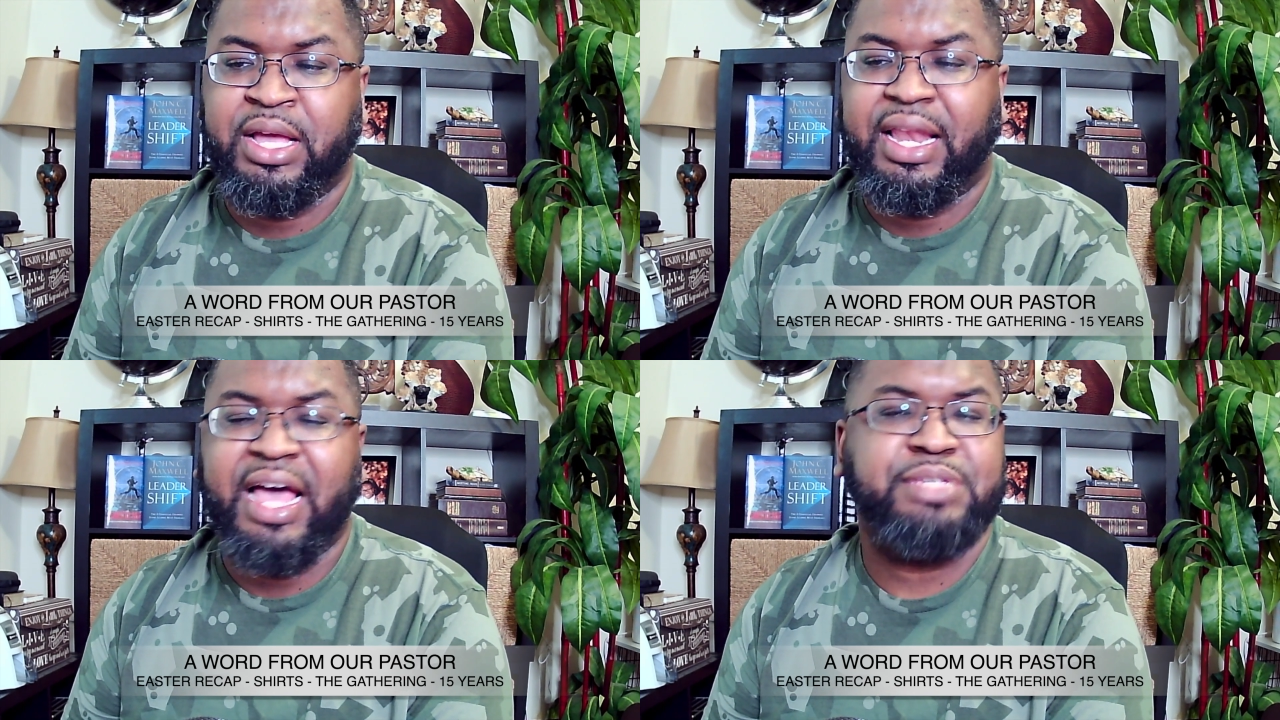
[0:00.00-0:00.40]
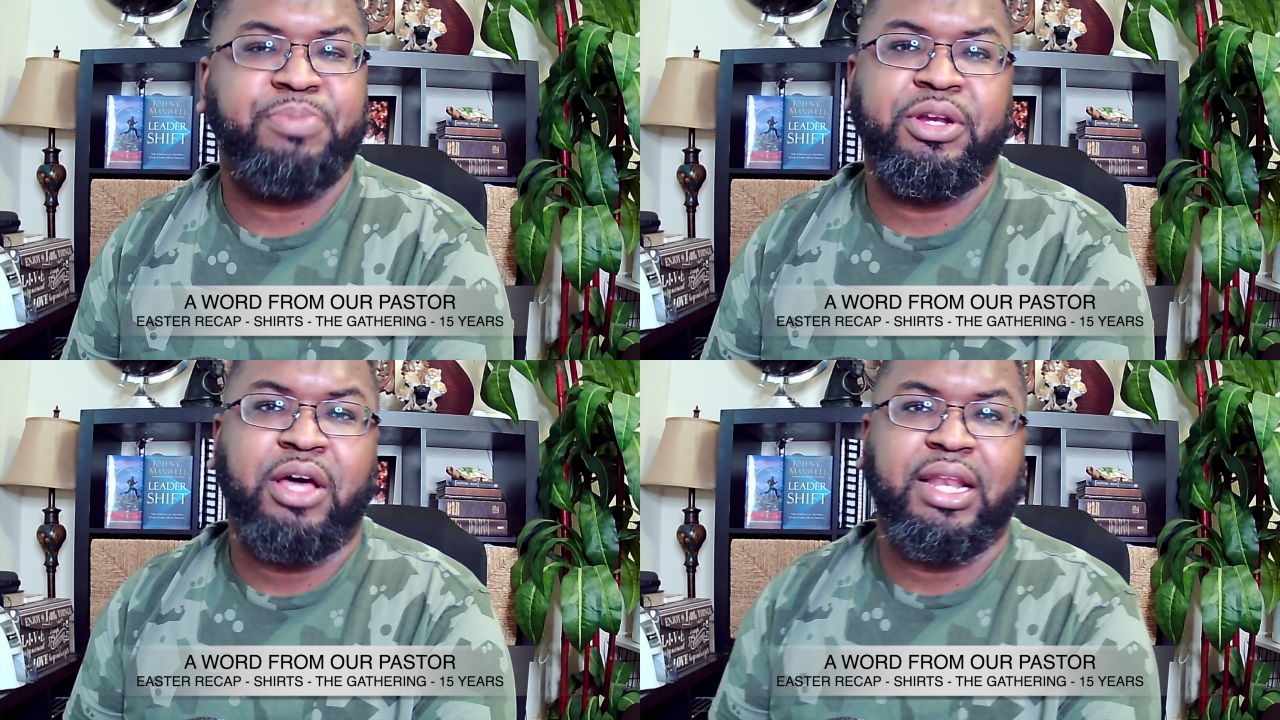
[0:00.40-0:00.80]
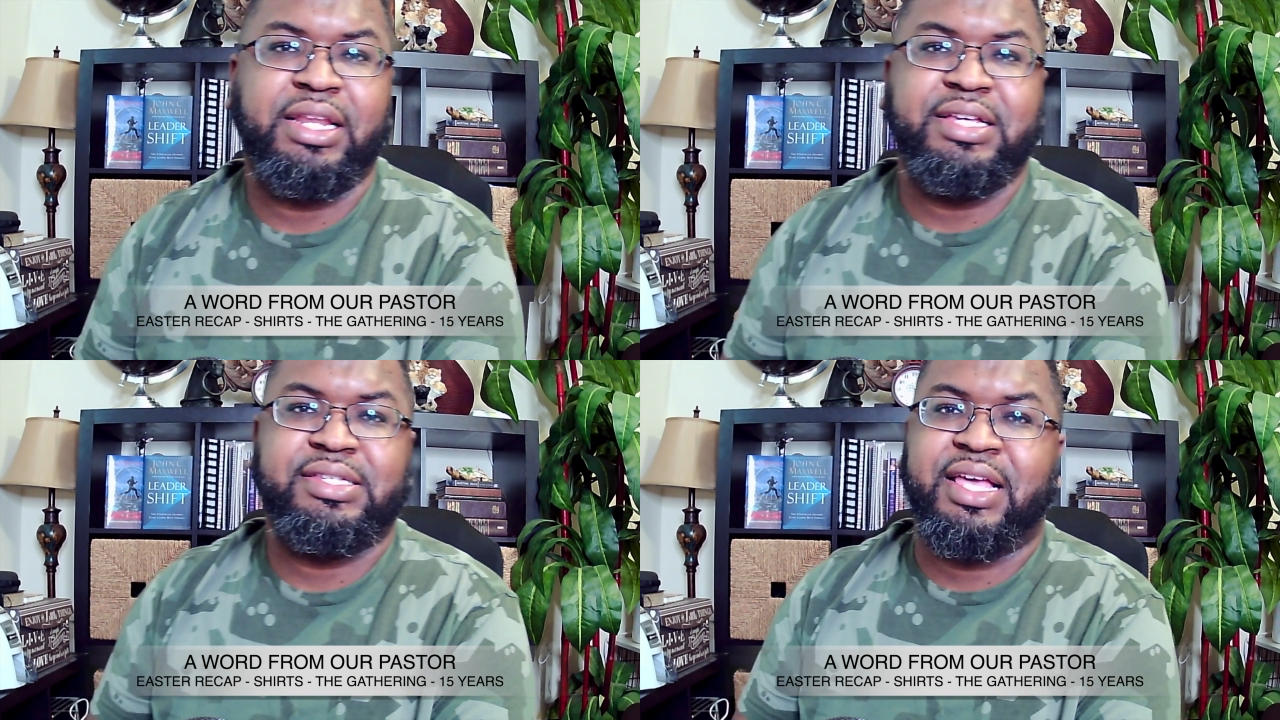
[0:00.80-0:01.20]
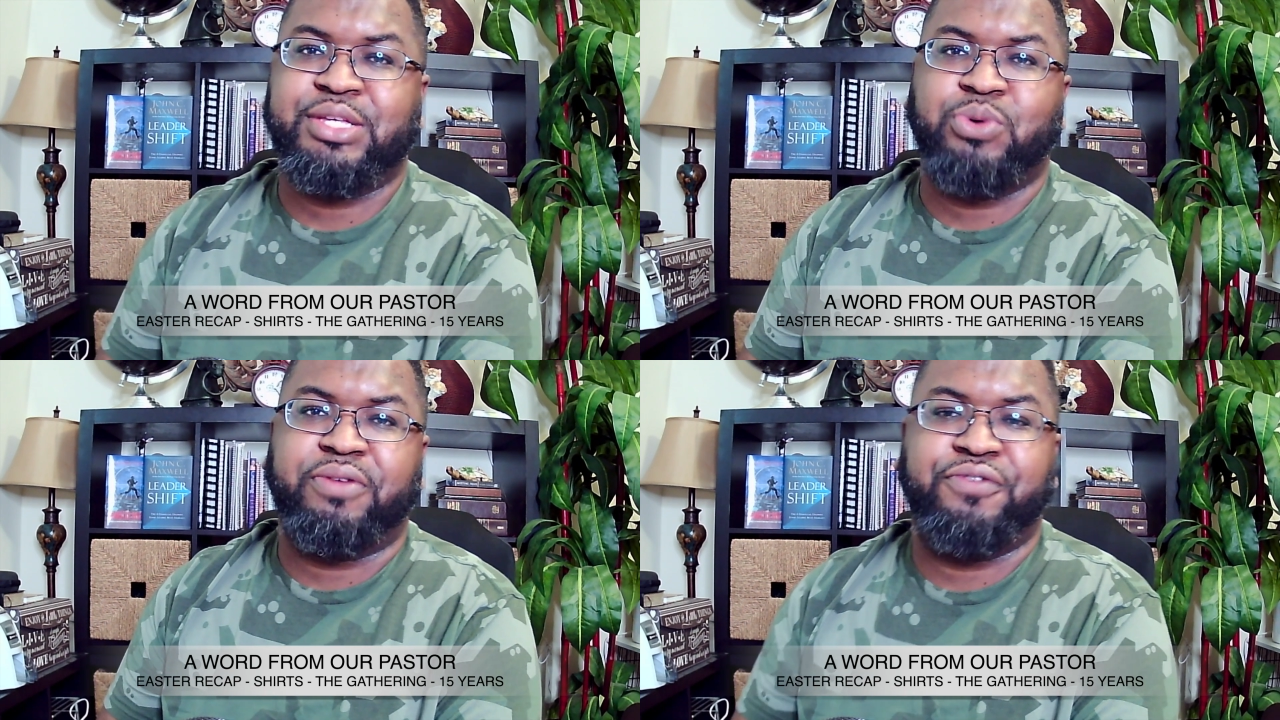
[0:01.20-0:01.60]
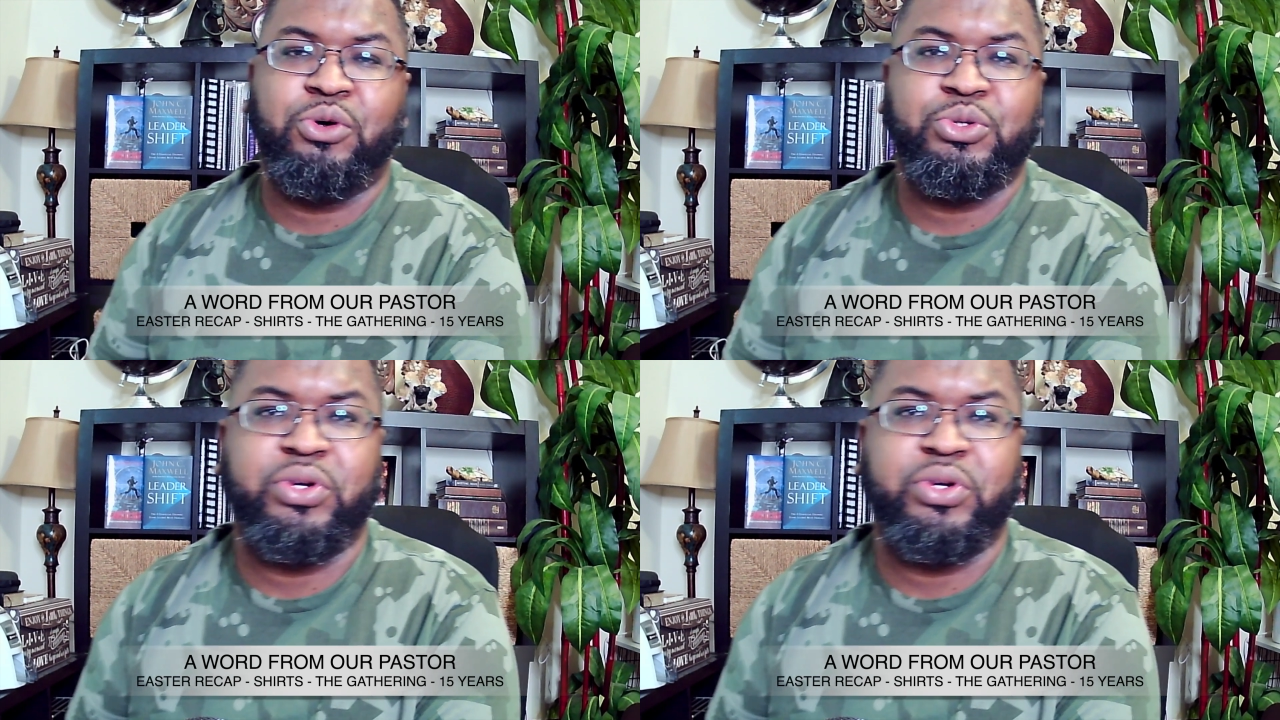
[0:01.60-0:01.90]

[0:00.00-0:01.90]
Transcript: Last but not least, guess what, folks? We're